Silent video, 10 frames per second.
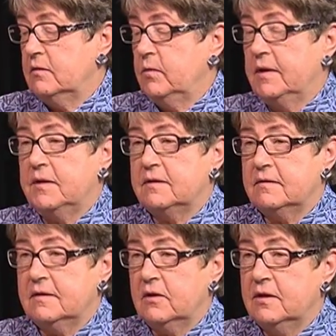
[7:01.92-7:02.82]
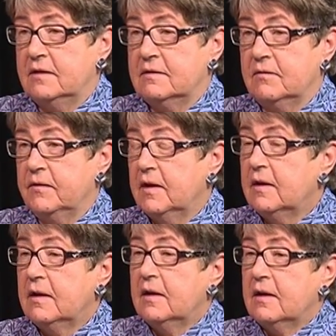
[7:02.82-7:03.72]
with a series of
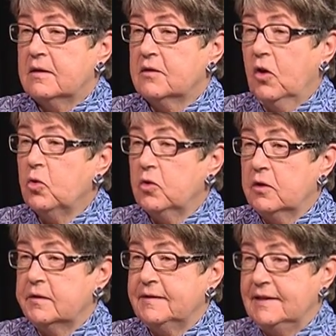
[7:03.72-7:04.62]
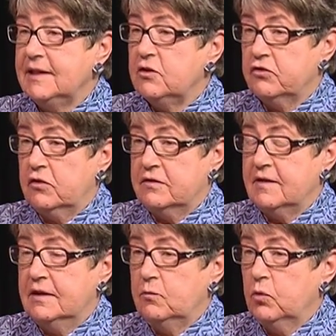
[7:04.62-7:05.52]
local teachers
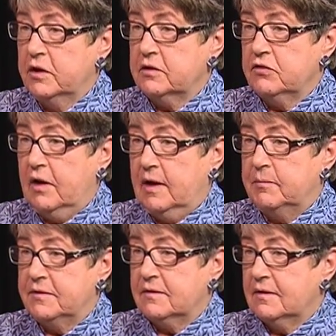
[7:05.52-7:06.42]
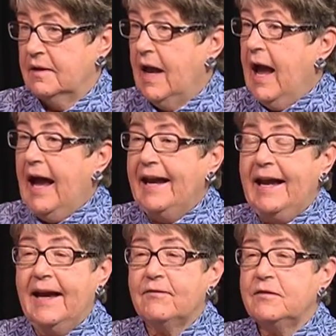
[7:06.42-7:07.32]
in workshops. I
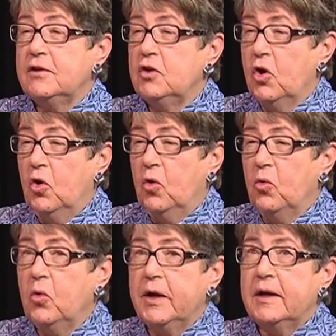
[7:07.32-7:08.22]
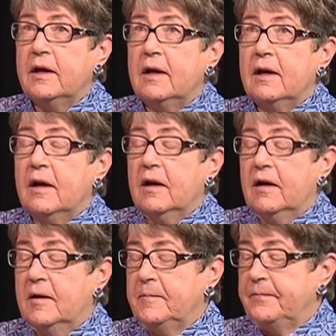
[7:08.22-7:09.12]
have no
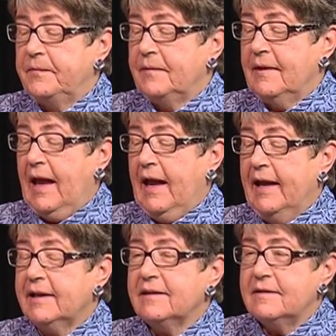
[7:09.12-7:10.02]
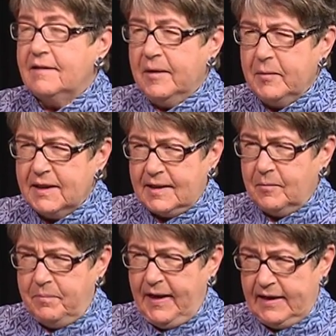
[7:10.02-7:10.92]
academic
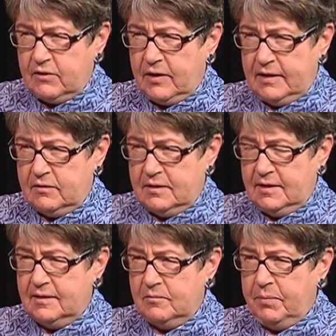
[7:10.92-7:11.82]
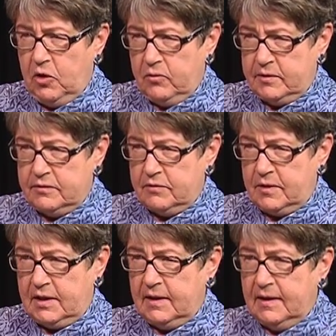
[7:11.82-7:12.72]
background in
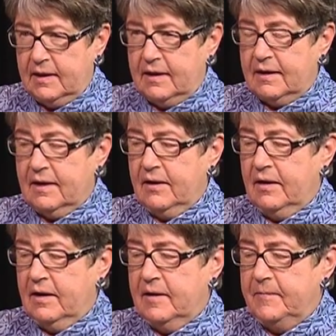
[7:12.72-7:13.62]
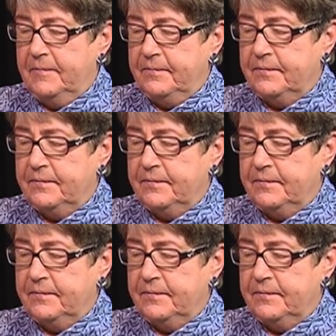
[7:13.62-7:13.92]
poetry. Of